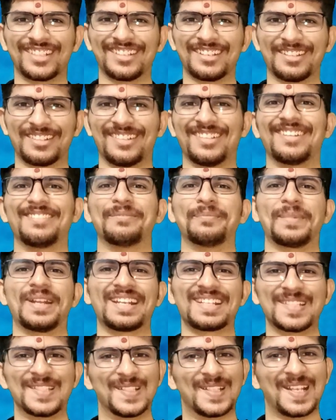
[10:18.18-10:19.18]
in uh,
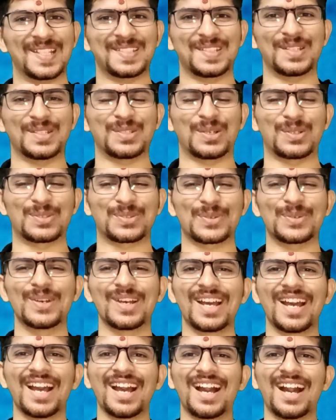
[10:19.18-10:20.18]
BDZ test series also.
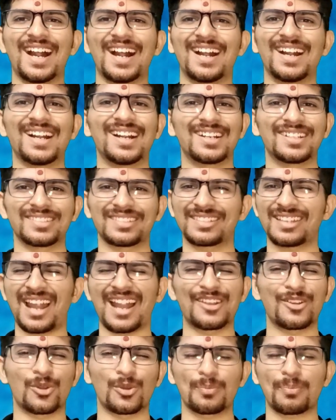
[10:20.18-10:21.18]
Uh,
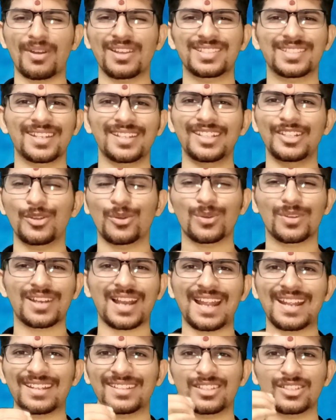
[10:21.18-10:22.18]
I don't personally don't
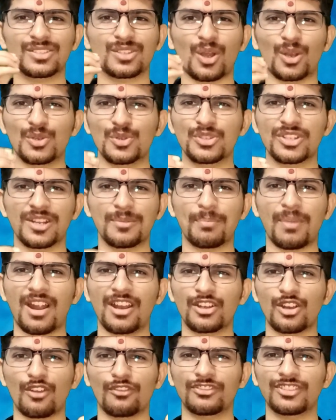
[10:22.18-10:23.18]
like the solution
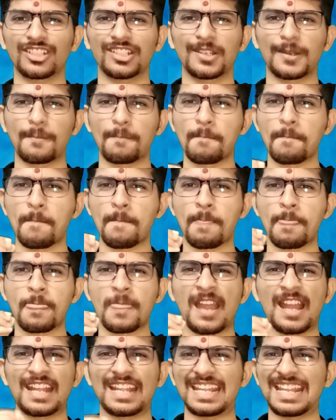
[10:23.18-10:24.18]
part of the
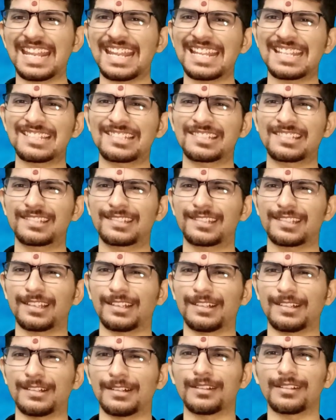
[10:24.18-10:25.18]
ACE
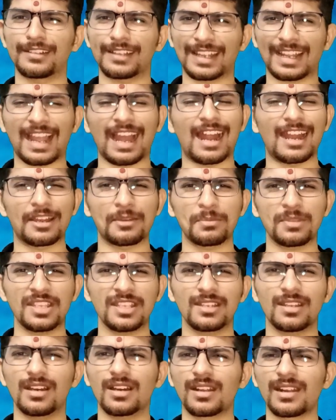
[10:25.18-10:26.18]
uh,
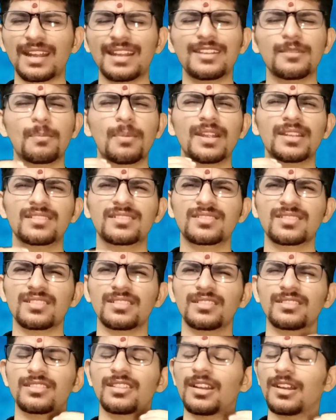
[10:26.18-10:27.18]
Academy, right? But
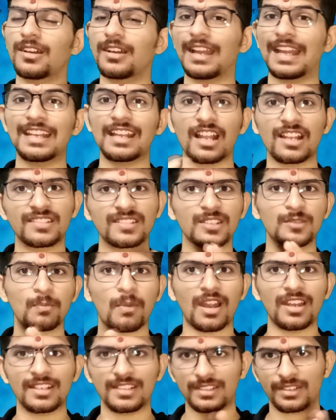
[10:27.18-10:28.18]
uh, the analysis
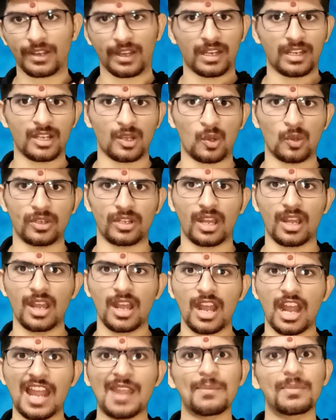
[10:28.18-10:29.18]
part is really good.
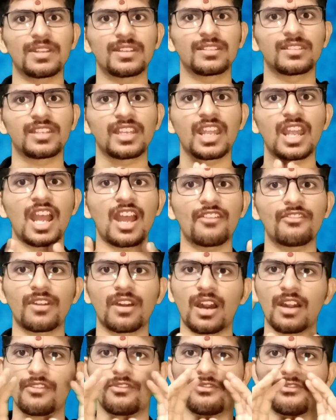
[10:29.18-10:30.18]
I mean, they have
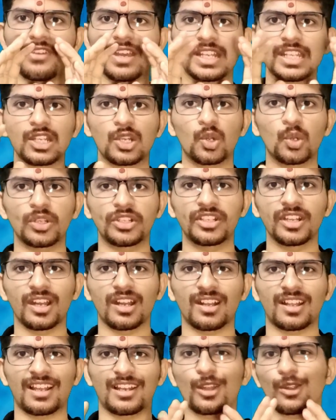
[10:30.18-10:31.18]
a very good
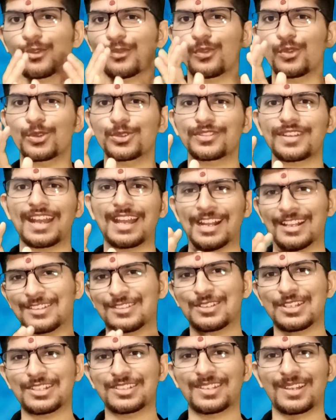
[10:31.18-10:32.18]
uh, colorful
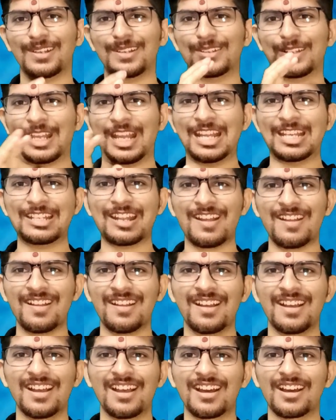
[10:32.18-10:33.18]
statistical
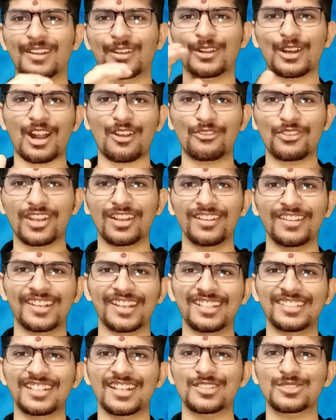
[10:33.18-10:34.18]
data, graphical
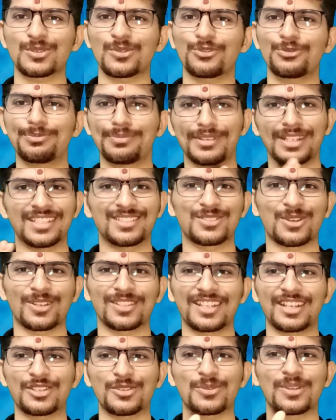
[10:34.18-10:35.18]
data. So based
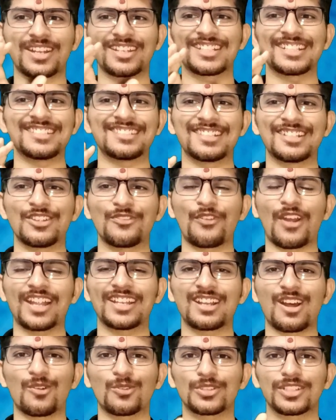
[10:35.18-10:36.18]
on that, you can easily
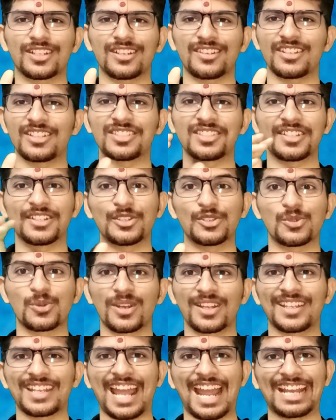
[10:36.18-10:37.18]
find out, easily
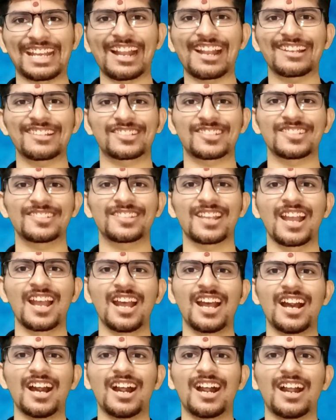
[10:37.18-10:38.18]
do an analysis
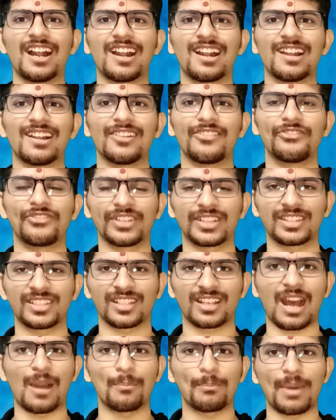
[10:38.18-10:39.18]
uh, with
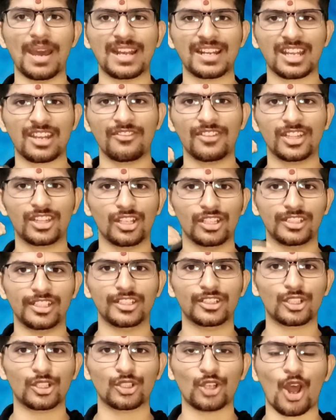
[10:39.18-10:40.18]
comparing with
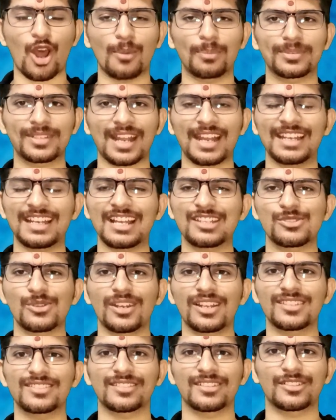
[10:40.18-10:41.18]
the top 10 as
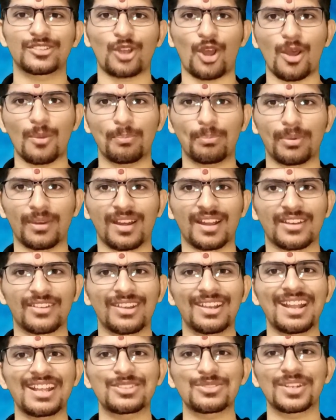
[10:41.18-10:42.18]
well as the top
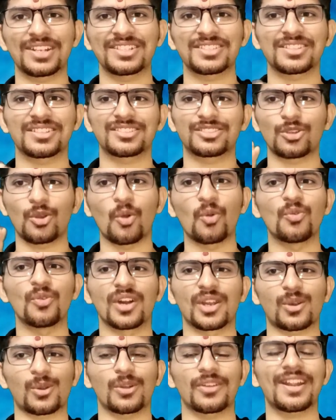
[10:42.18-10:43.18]
100 as well as the
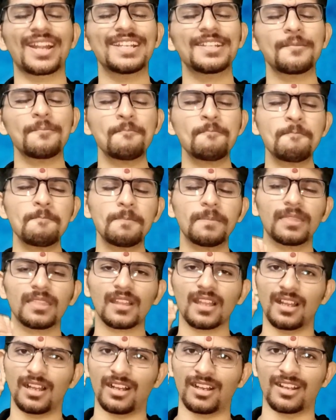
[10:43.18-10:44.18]
overall right
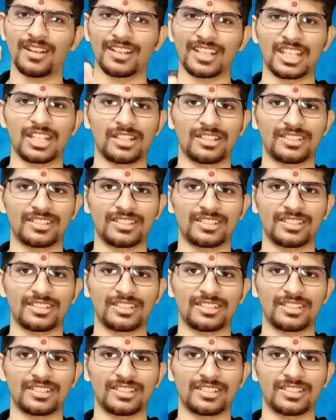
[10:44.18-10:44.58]
uh,